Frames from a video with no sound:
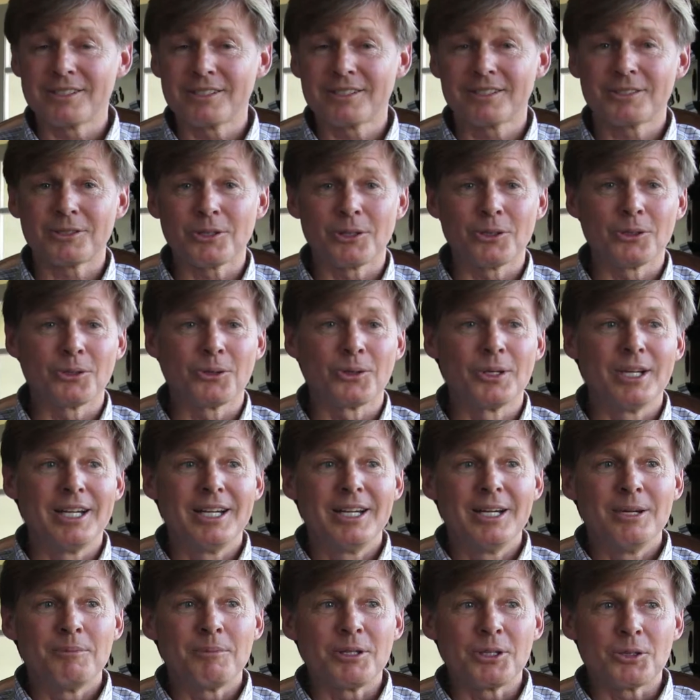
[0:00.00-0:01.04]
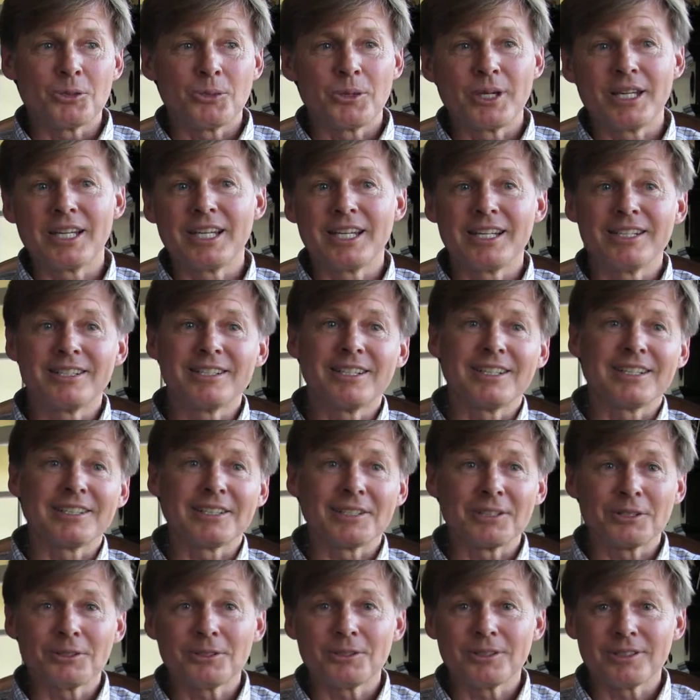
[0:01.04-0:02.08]
So between a
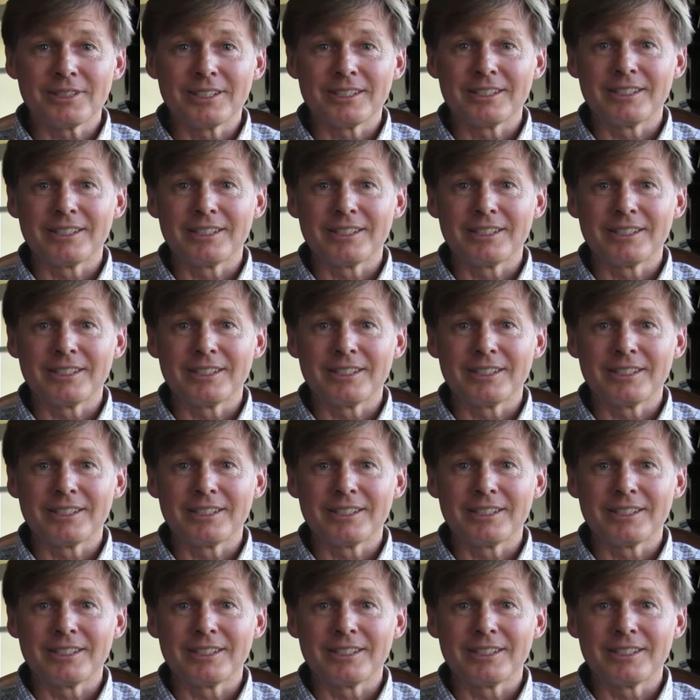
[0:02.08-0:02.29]
little